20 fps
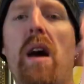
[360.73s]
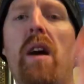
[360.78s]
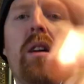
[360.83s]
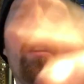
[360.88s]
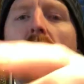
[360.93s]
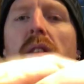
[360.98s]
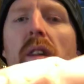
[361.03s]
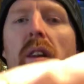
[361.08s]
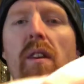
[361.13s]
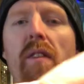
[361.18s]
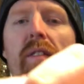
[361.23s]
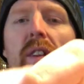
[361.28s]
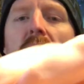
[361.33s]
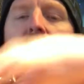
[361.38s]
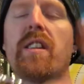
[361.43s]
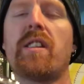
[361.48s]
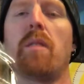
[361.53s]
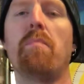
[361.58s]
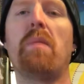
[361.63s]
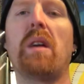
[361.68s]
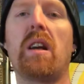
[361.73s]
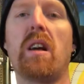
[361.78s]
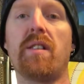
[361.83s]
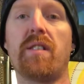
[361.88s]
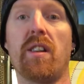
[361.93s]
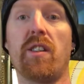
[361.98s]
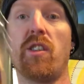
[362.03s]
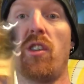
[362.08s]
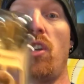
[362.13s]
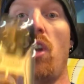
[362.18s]
back on the device, and
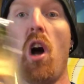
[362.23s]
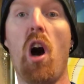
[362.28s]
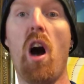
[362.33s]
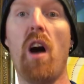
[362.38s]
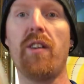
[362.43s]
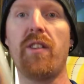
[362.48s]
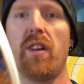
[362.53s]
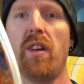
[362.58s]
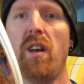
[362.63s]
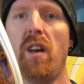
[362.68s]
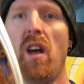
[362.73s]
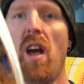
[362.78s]
because it's not